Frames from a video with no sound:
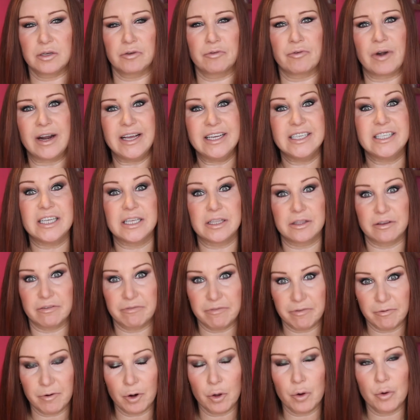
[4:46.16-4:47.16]
grazing the
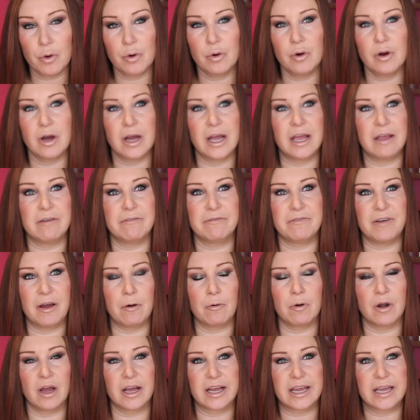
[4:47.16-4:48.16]
floor. It
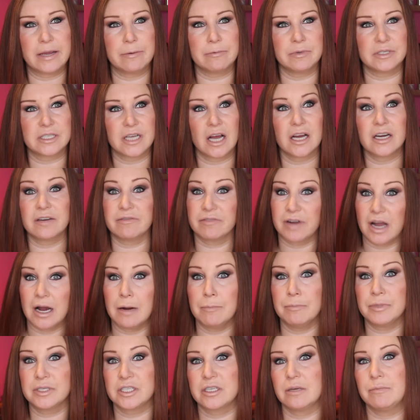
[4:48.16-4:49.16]
felt like it was kind of
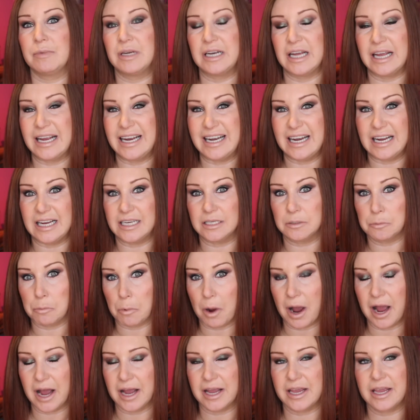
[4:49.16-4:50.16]
cumbersome and in his
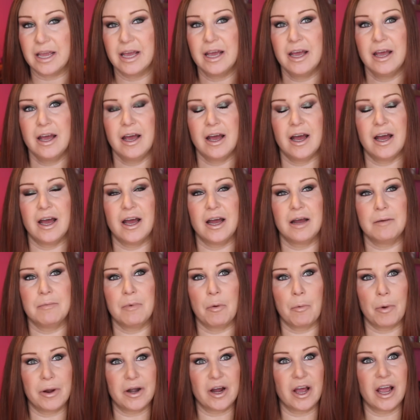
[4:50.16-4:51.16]
way.
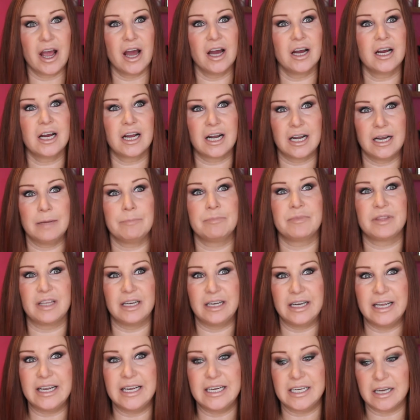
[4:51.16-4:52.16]
When I unclipped
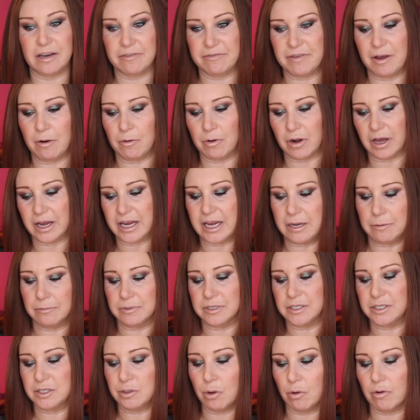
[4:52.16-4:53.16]
the lead, I felt like it
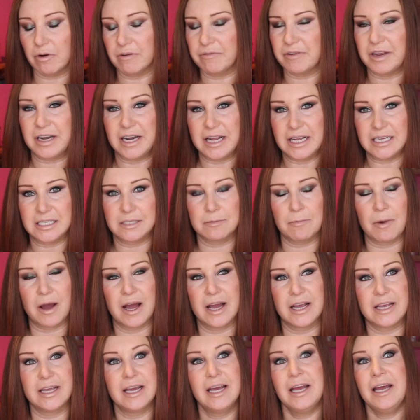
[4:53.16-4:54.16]
was sort of in his
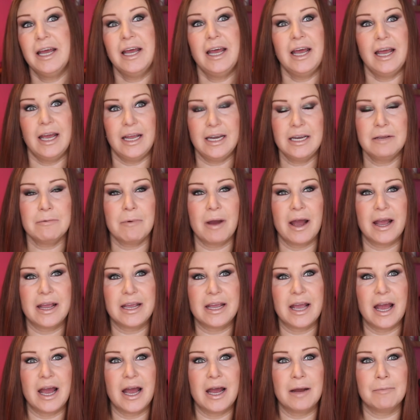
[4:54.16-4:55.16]
way.
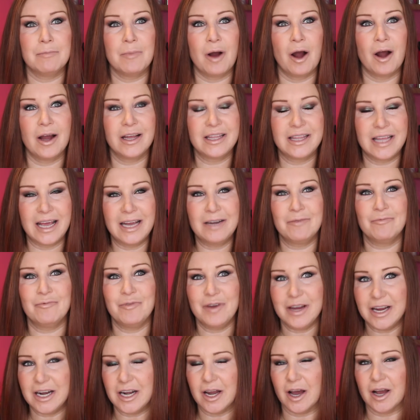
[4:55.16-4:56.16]
Anyway, I then
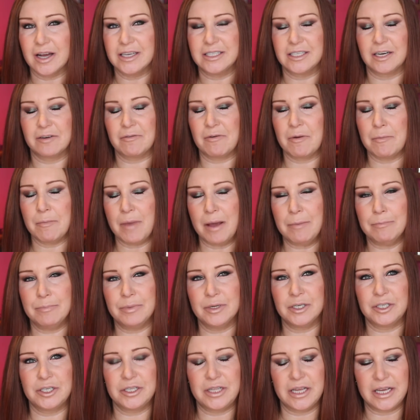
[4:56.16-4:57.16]
realised, I
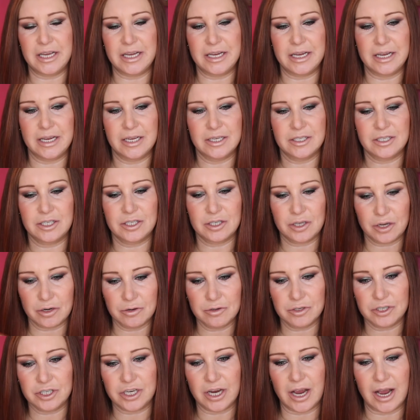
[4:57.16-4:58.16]
remembered the
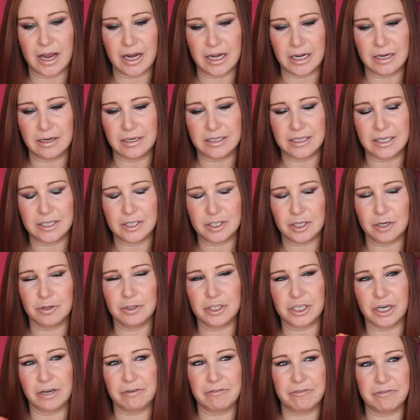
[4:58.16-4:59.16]
scooch
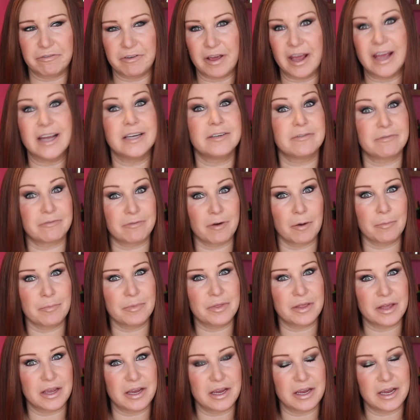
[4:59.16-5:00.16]
and fit
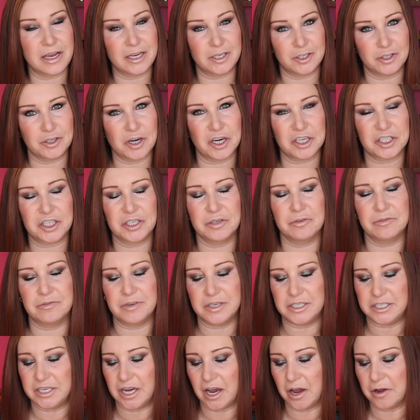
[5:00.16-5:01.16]
from the instructional
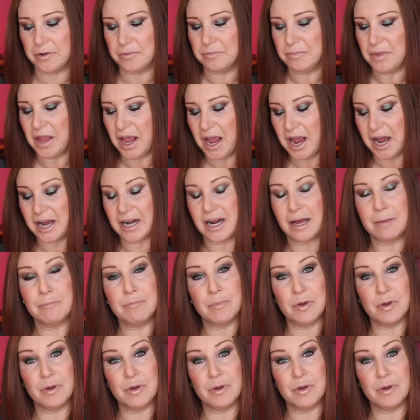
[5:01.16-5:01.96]
video, and I